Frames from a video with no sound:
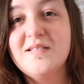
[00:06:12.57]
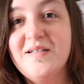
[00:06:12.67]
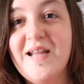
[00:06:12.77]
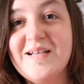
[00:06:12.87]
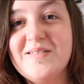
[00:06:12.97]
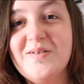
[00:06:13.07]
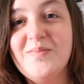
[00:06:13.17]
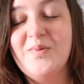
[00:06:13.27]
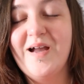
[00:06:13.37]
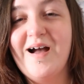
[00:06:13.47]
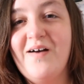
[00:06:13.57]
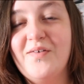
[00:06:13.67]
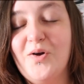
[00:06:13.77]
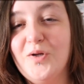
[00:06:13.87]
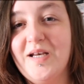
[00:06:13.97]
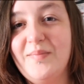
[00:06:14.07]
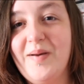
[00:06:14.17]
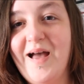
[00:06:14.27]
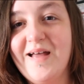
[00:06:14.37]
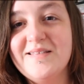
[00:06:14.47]
So next up we have Cuddly
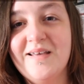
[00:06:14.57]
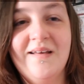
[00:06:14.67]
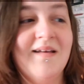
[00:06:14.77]
Pet.